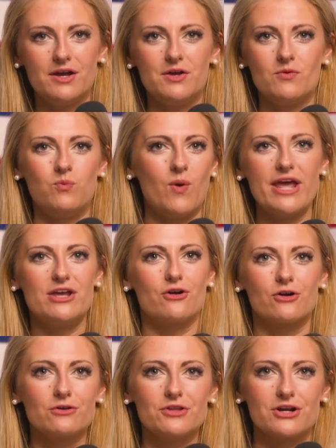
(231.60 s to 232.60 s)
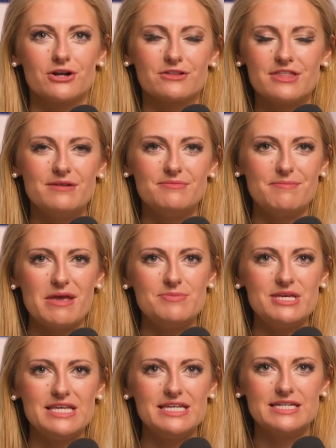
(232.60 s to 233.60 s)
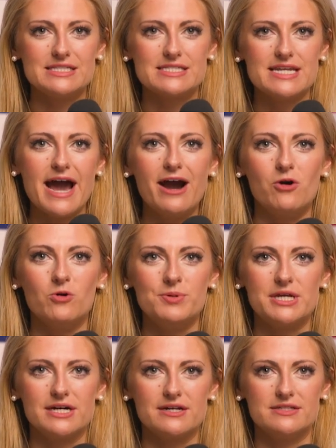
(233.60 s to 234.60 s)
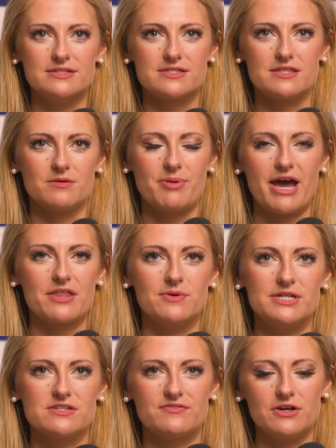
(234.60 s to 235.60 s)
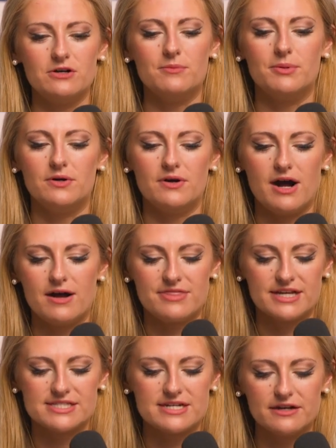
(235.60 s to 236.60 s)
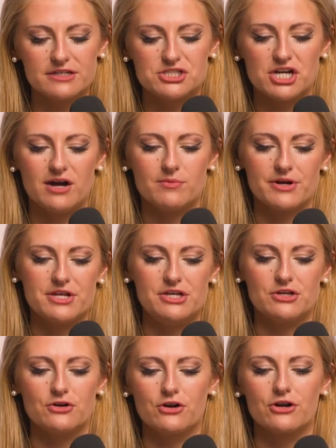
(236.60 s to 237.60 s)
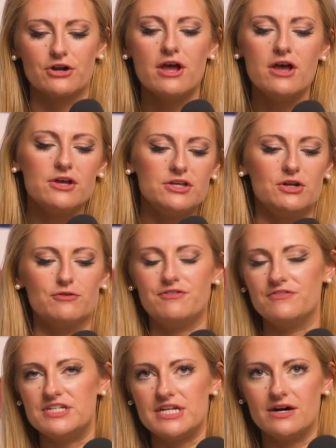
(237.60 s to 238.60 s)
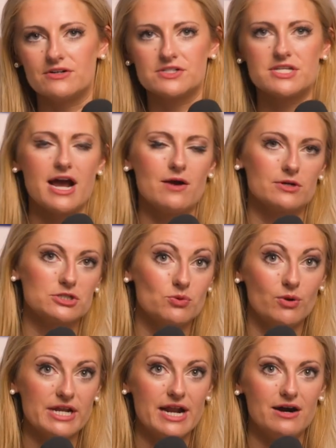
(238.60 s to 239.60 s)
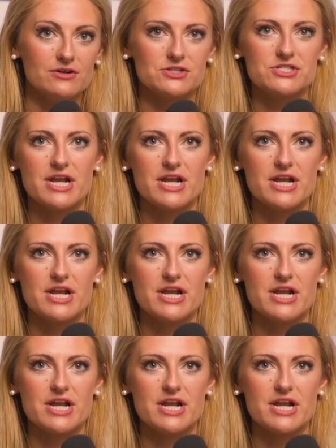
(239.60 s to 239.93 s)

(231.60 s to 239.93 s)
way earlier than maybe he is now because the pathways available. That's not a job where he could earn, $15 an hour, $20 an